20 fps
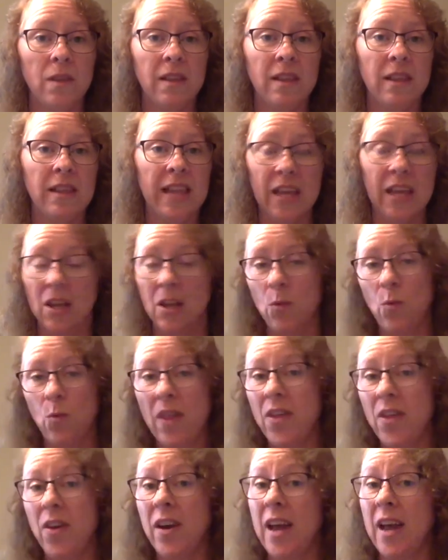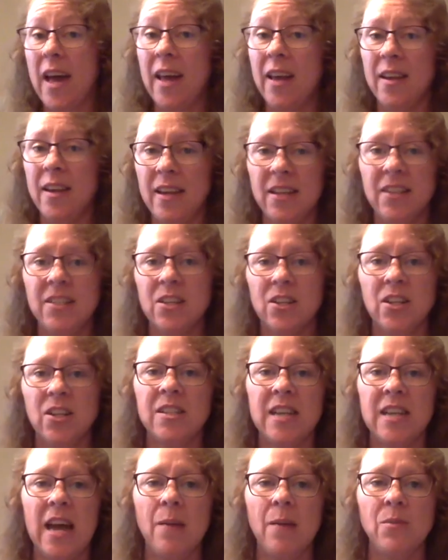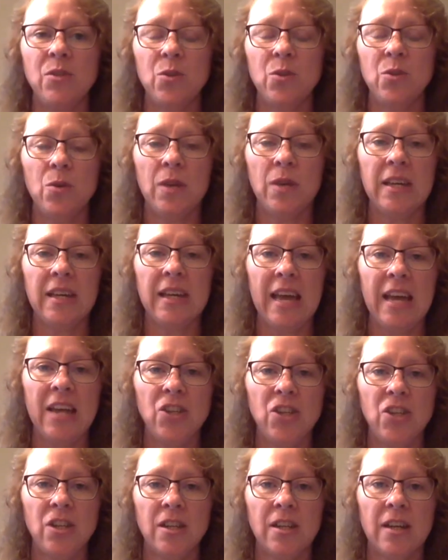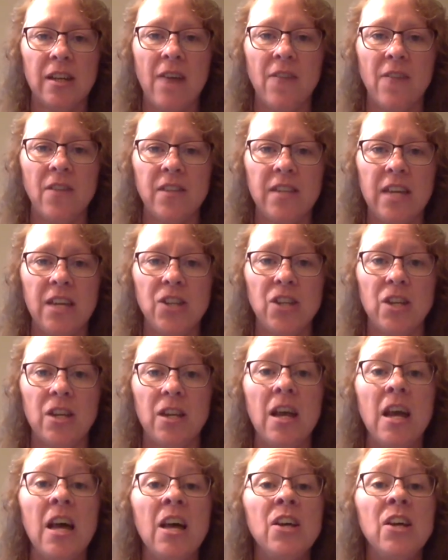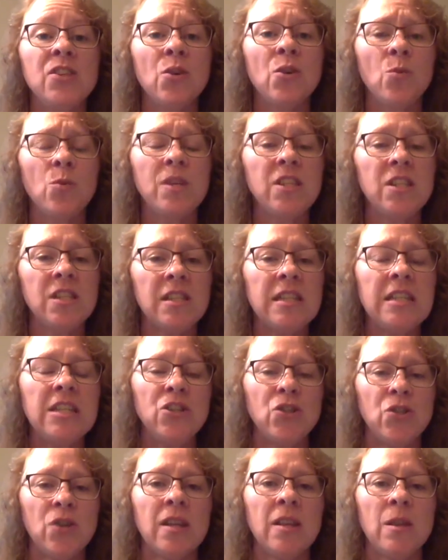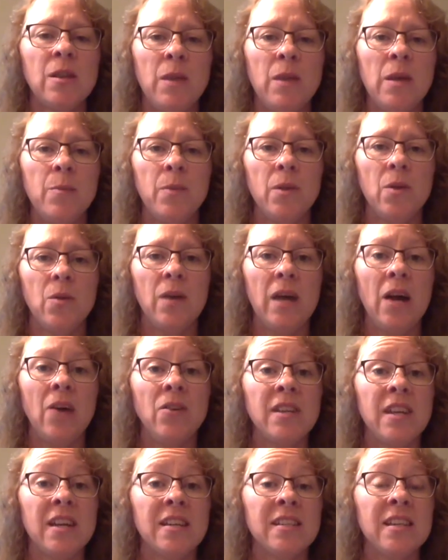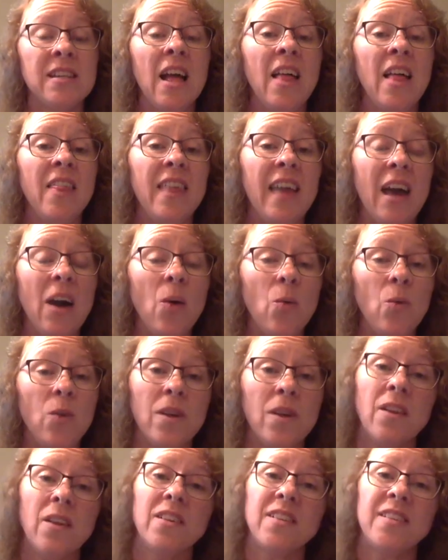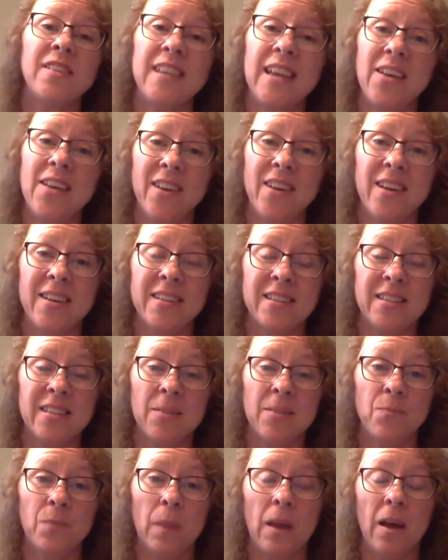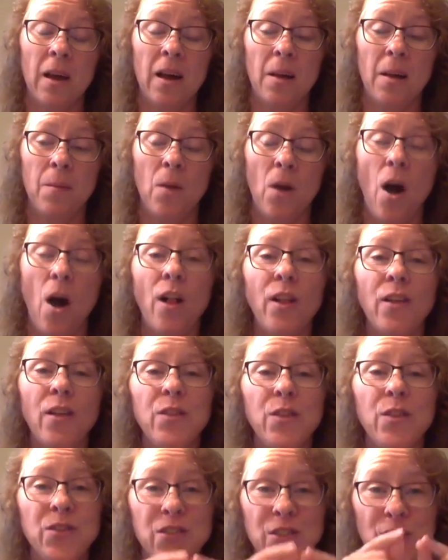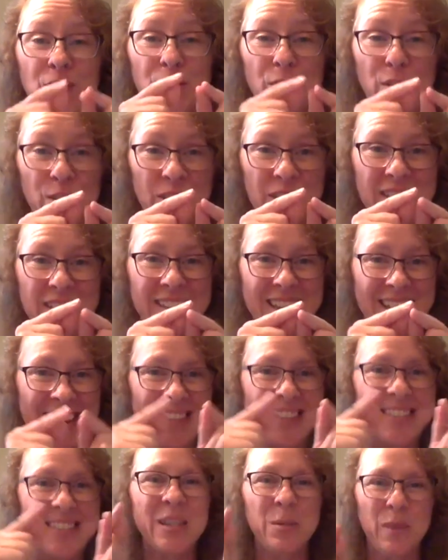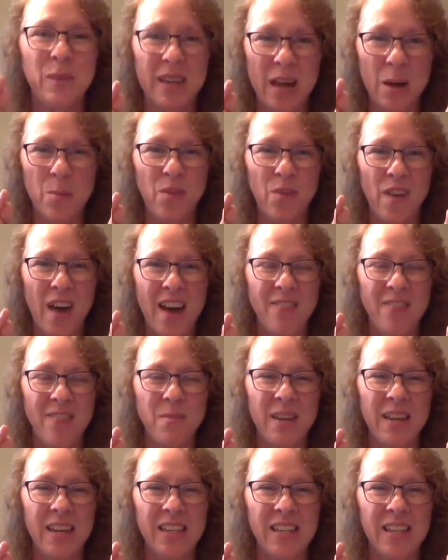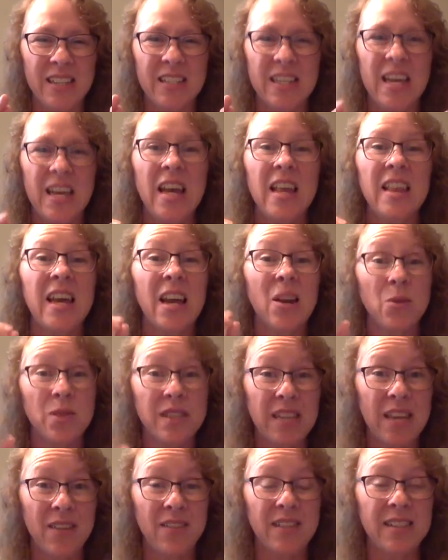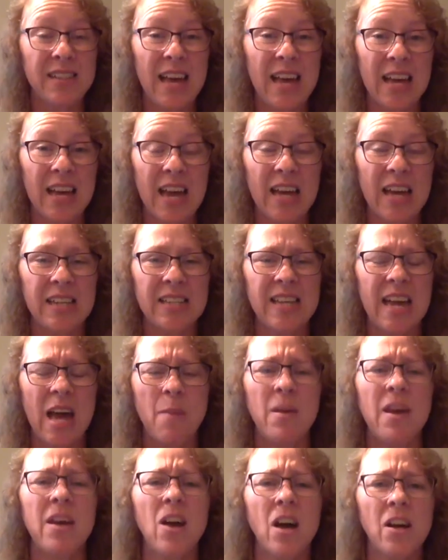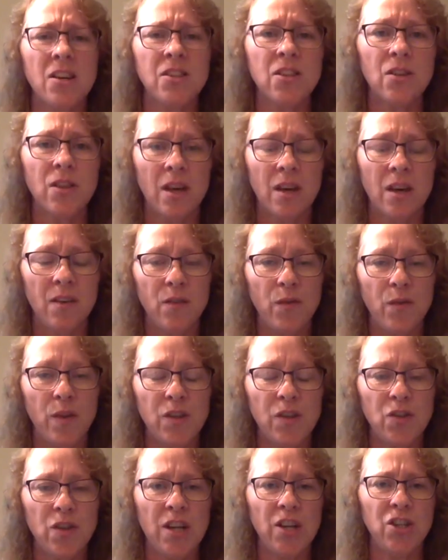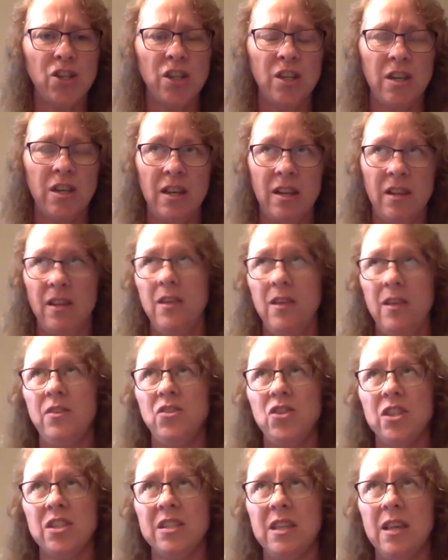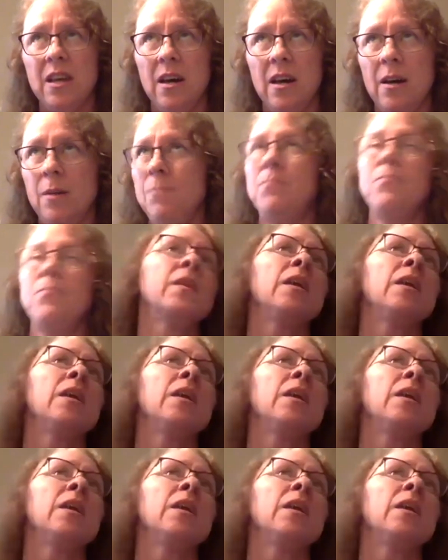like, whether or not it's a good time to engage in conversation. So we just need to train the people around us. That will save us all of those little 30 seconds that become 5 minutes. That will save us that kind of time, and also the frustration and just the